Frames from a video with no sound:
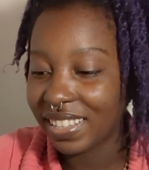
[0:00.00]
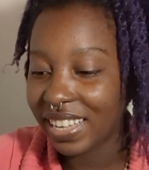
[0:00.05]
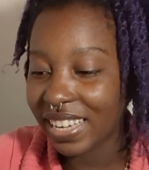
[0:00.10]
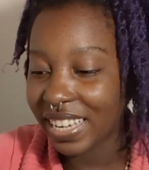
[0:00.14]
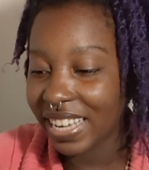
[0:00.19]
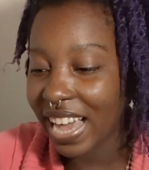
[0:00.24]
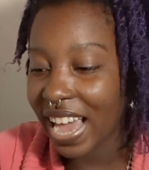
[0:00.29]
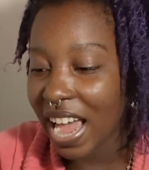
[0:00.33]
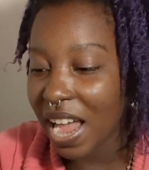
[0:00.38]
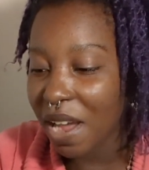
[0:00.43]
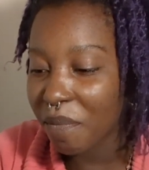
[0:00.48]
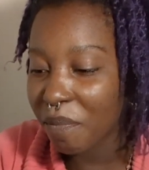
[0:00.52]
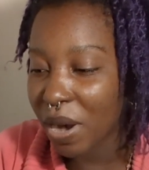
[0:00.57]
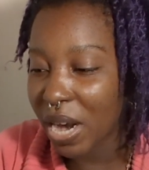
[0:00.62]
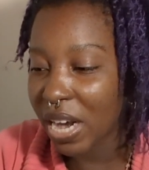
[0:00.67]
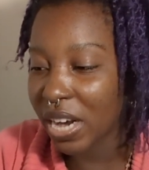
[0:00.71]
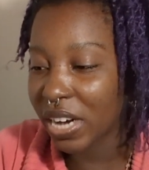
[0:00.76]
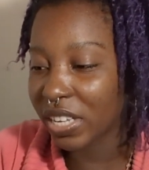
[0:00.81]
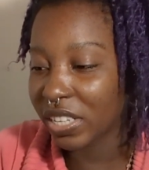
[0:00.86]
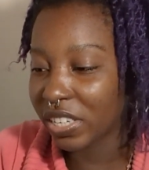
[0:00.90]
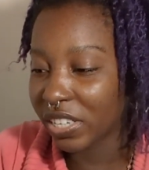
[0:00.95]
cat
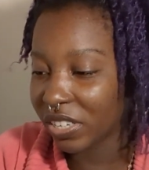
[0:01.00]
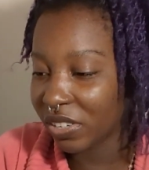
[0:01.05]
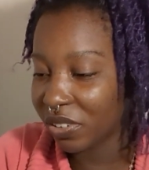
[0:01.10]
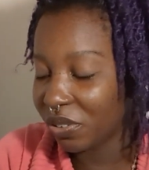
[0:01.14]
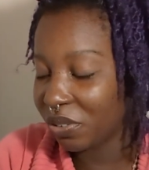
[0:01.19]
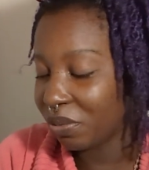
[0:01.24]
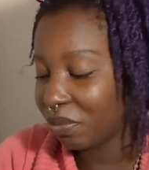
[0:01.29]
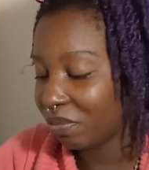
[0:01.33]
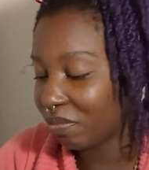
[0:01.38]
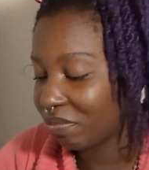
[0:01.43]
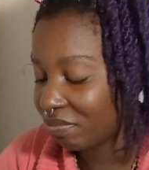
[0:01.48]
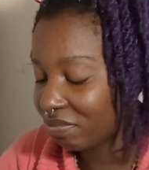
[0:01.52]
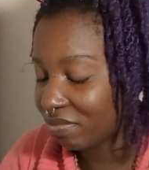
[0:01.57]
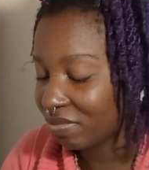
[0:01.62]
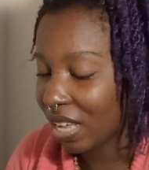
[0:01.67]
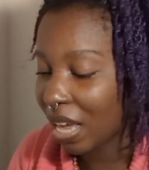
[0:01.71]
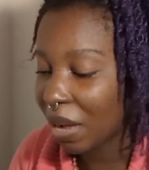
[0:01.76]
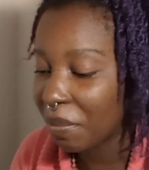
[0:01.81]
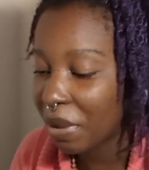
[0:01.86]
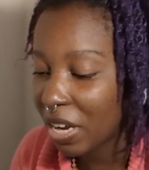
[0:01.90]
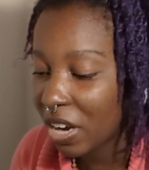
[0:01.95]
burglar. Ooh,
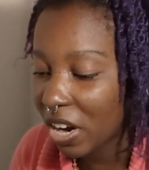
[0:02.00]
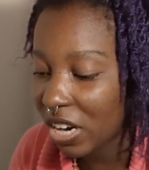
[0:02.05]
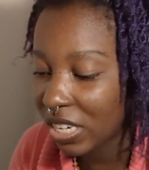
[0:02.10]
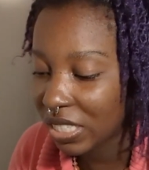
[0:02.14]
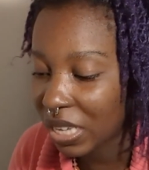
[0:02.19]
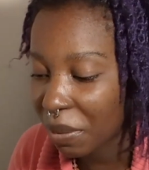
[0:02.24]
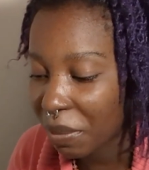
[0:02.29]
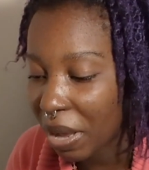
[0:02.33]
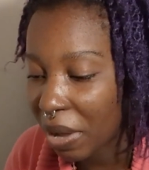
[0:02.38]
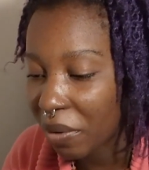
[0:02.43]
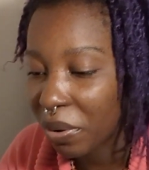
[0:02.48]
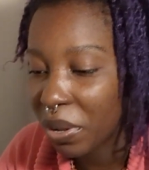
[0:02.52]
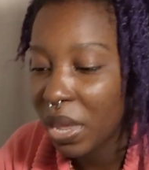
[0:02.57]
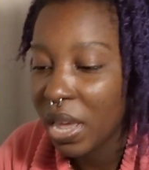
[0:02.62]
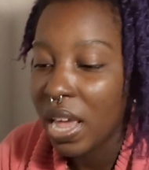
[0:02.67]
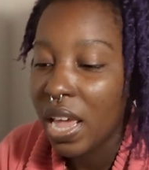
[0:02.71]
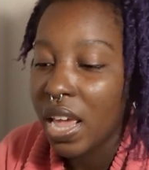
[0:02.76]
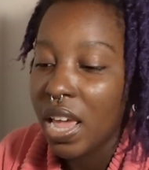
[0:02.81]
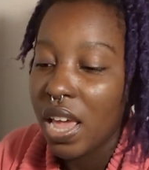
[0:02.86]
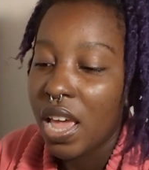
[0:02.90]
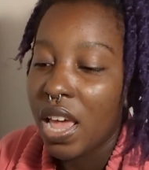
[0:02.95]
how many cards came out?
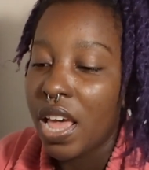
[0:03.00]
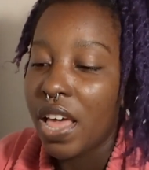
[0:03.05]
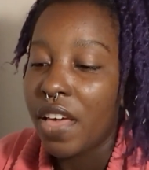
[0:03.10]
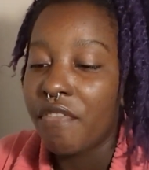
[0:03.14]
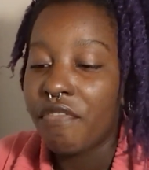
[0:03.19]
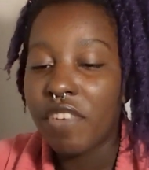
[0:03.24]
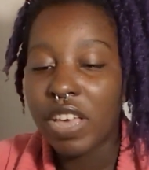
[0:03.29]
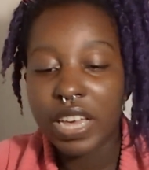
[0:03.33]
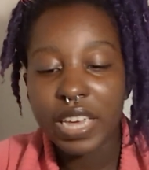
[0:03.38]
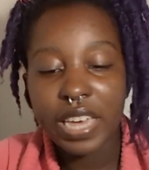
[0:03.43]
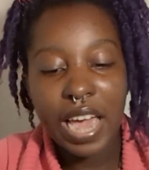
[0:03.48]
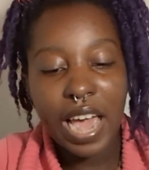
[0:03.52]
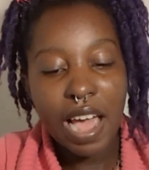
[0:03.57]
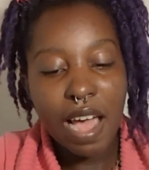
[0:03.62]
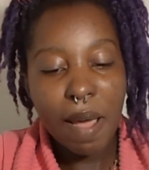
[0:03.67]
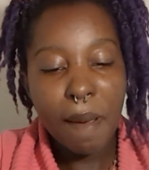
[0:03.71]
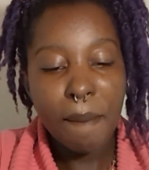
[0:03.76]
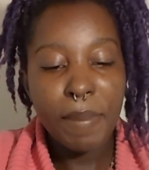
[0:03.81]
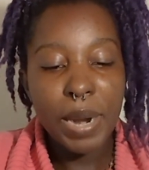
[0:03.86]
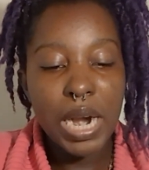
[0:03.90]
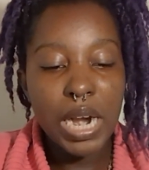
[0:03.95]
The
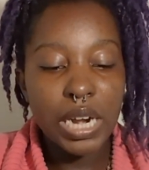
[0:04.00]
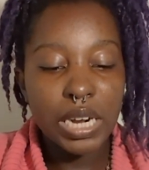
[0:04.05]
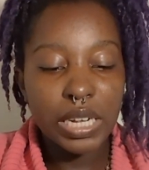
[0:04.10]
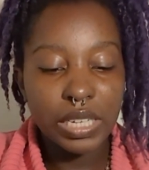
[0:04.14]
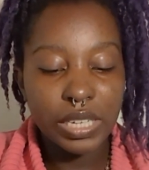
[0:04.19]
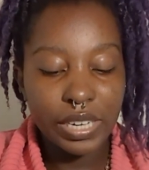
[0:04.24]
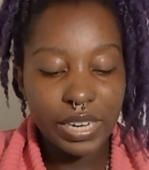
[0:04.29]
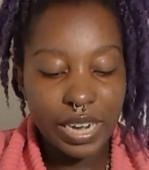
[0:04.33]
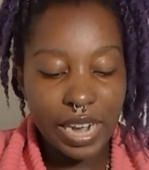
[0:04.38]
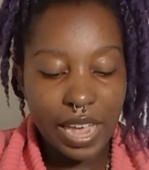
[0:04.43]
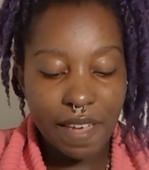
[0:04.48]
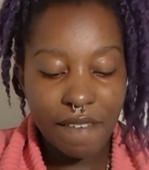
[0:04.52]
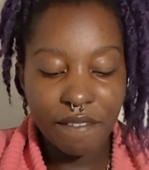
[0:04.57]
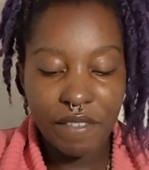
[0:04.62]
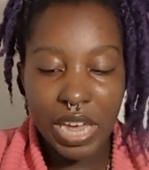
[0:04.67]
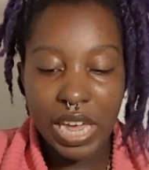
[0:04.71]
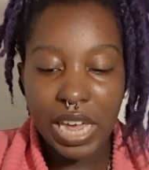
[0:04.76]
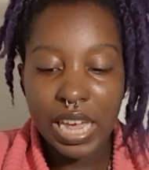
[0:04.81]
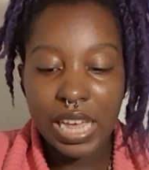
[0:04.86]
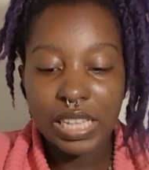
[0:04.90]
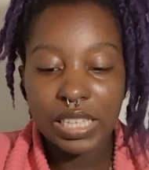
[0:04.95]
cat burglar in
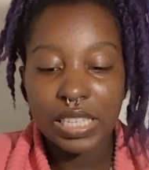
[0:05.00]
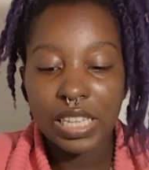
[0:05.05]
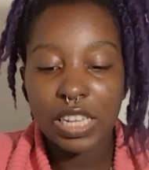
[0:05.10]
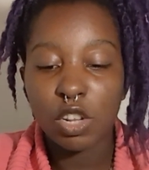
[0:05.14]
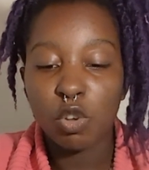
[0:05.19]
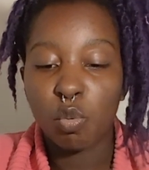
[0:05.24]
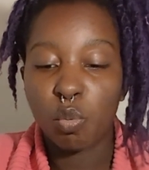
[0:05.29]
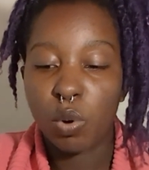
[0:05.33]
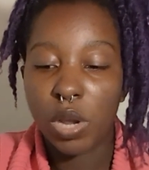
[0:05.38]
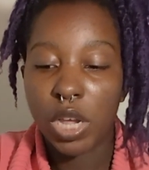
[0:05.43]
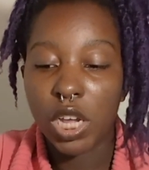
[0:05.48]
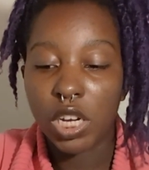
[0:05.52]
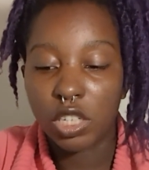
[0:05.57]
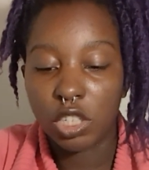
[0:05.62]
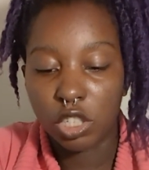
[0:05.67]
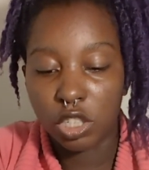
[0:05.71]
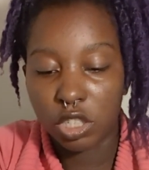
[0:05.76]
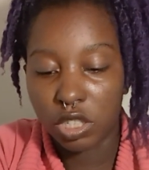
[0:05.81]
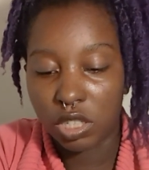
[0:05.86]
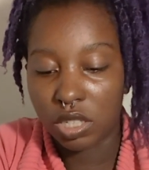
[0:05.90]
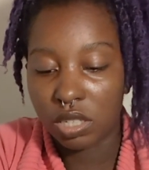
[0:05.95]
advance and the
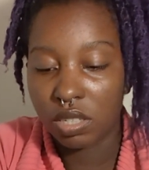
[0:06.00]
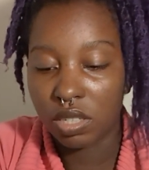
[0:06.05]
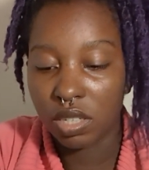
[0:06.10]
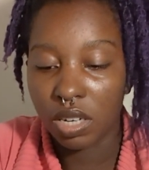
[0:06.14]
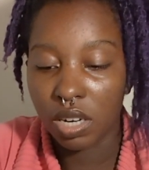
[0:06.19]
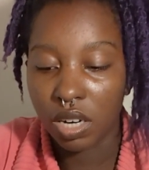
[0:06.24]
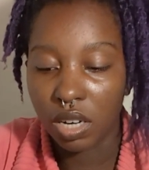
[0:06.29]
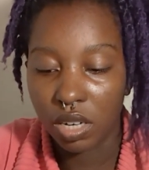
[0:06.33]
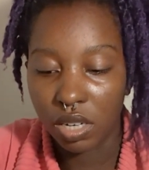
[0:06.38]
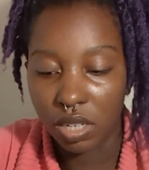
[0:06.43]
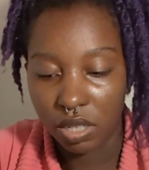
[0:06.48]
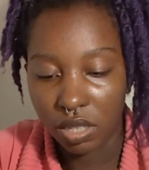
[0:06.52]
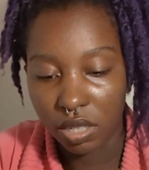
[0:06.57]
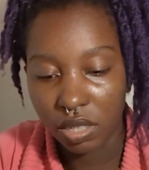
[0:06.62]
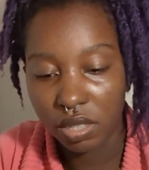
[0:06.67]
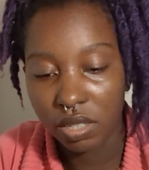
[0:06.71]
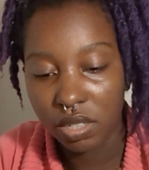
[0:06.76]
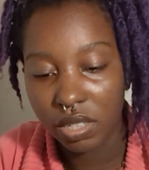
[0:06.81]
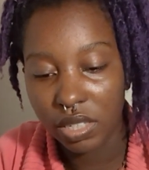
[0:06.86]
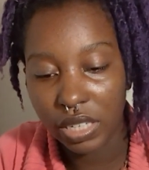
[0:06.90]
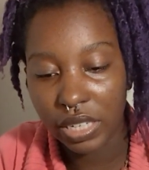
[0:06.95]
witch. Yeah.
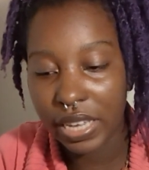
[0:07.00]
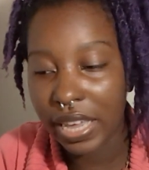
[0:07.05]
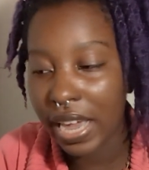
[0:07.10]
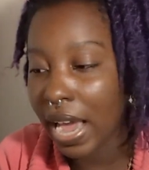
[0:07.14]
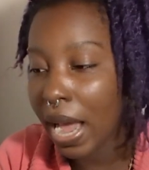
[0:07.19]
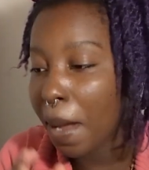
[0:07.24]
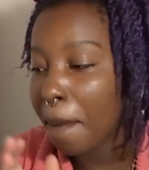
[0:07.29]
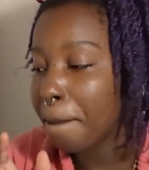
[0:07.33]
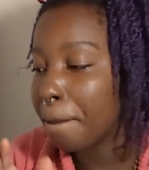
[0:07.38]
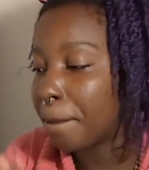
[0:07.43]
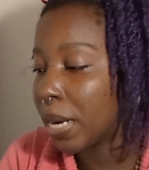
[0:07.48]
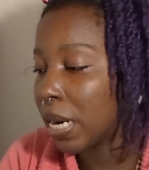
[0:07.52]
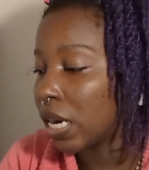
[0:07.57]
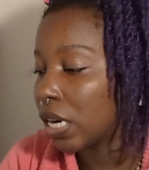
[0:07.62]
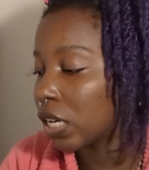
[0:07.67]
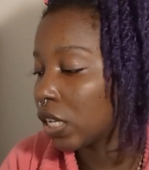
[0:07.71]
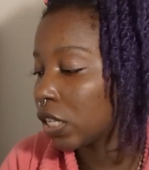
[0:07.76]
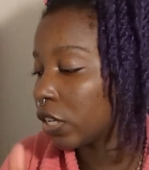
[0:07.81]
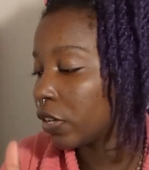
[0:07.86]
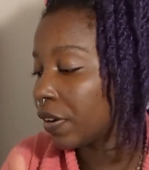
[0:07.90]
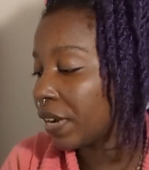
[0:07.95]
The cat
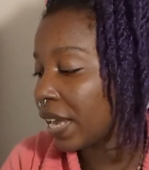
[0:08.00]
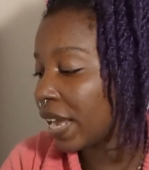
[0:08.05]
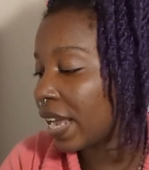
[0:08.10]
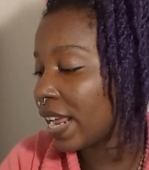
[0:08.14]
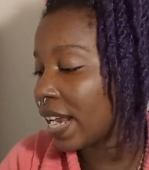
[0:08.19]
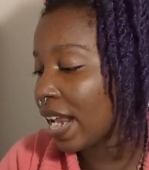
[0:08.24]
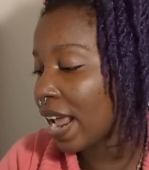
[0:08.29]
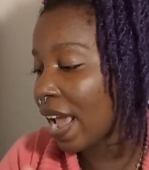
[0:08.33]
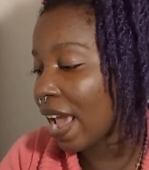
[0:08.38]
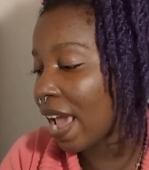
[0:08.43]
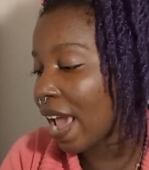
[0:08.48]
burglar in